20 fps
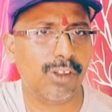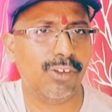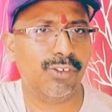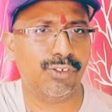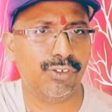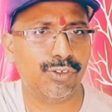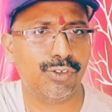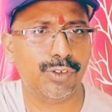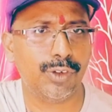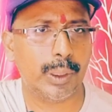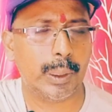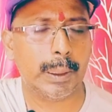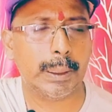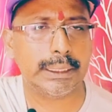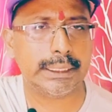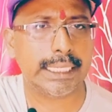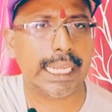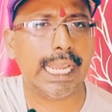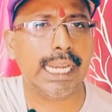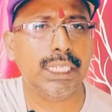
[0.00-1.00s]

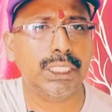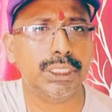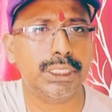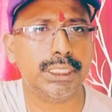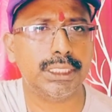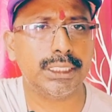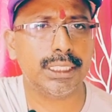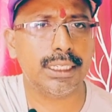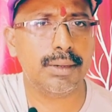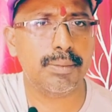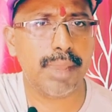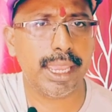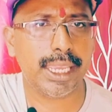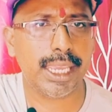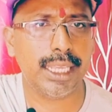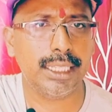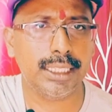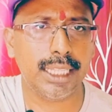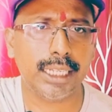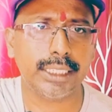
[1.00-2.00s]
of challenges in
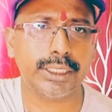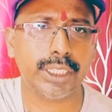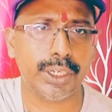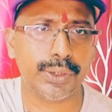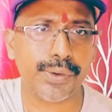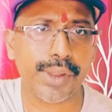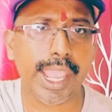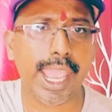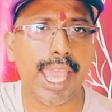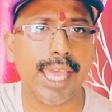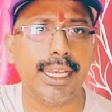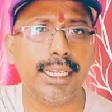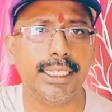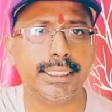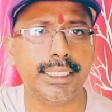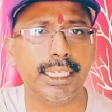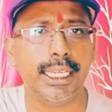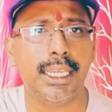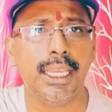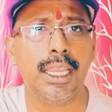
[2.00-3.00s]
making that a
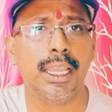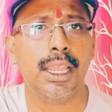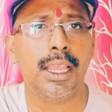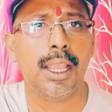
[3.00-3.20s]
reality.